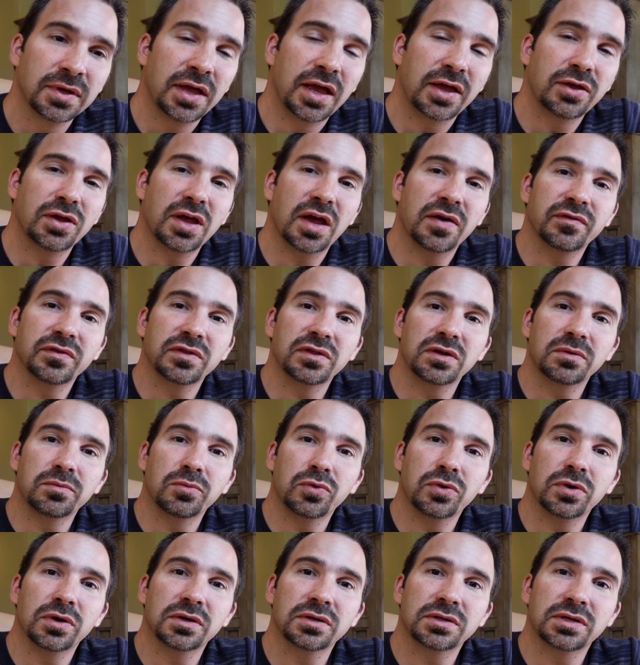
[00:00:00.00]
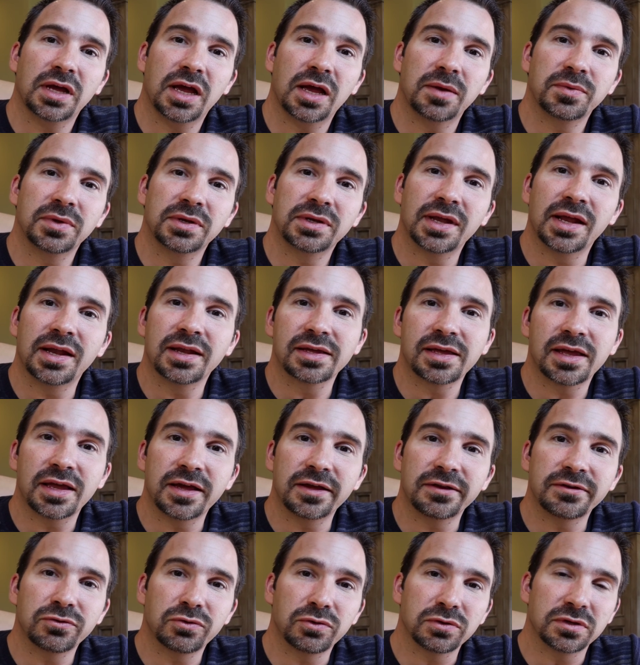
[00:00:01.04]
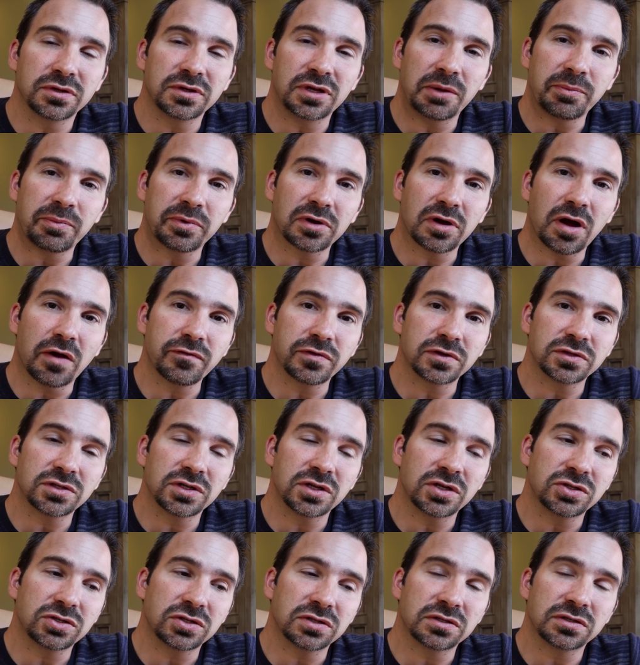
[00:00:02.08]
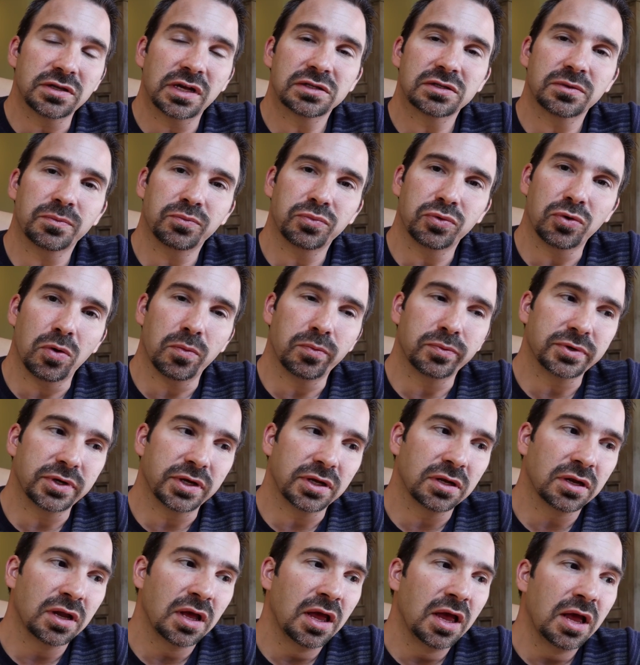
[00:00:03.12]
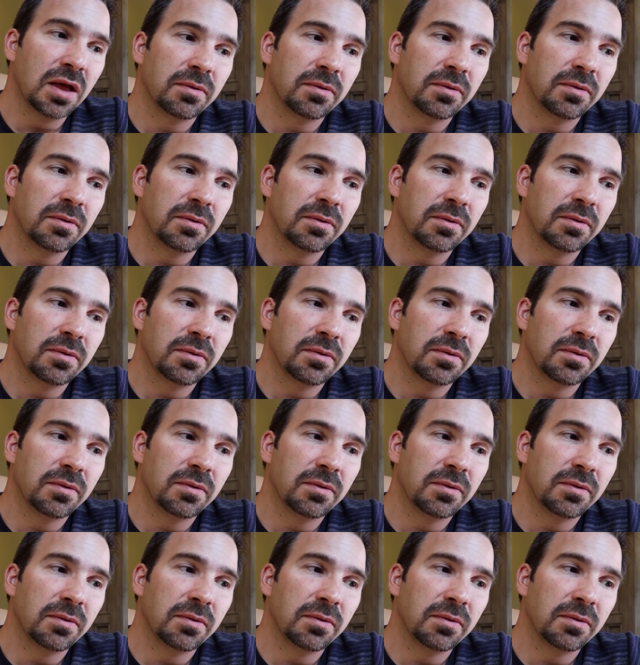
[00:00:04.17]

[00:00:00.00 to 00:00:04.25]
and you have a little more time to dedicate toward the deeper conversations, that's appropriate.